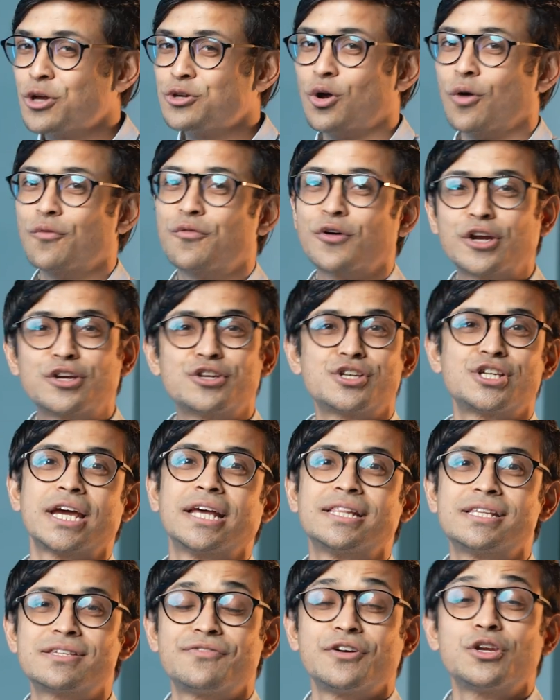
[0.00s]
Don't forget to
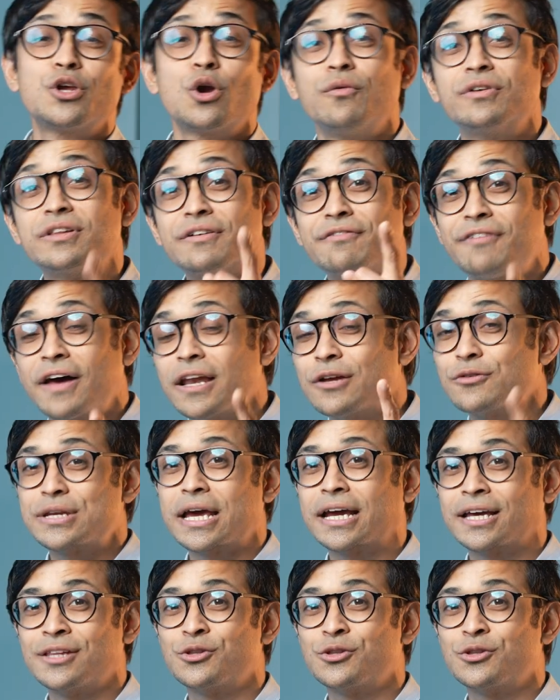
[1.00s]
share this video with a fellow tech